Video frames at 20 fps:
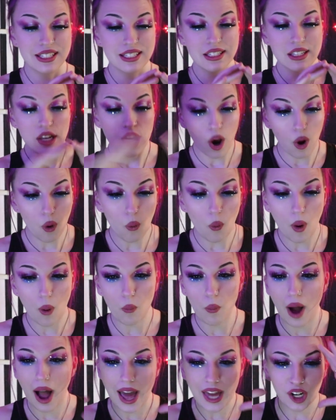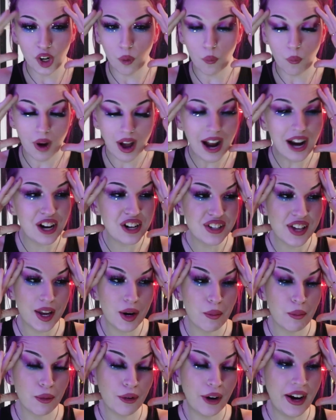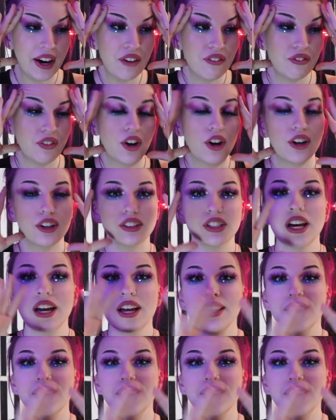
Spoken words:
No, oh, I don't know why I just had a brain fart.